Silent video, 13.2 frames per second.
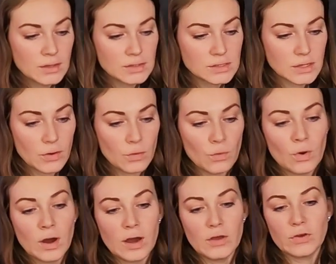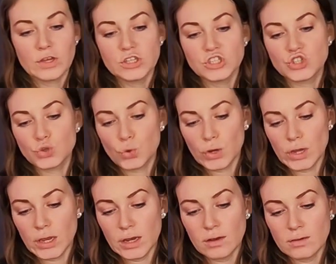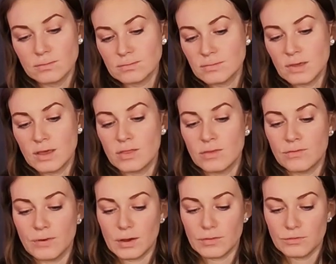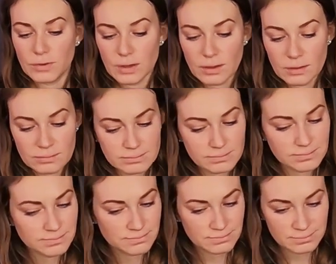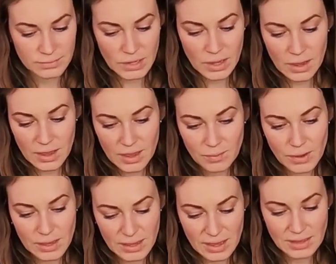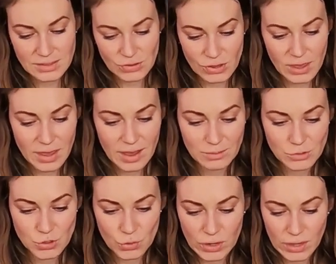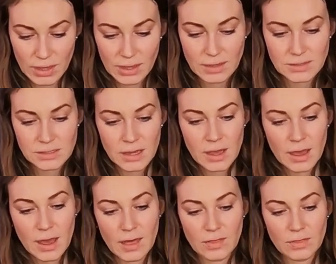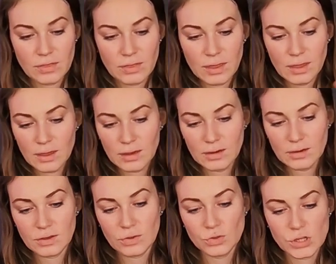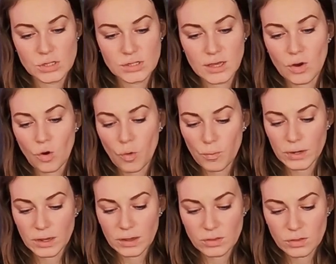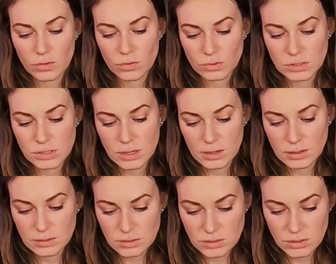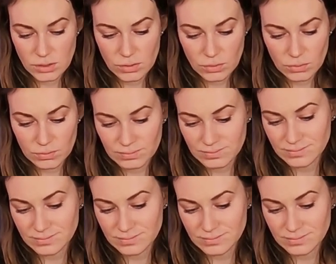So you can join the Wi-Fi. In my case, okay, I'm joining it, and then you're just opening the local site. So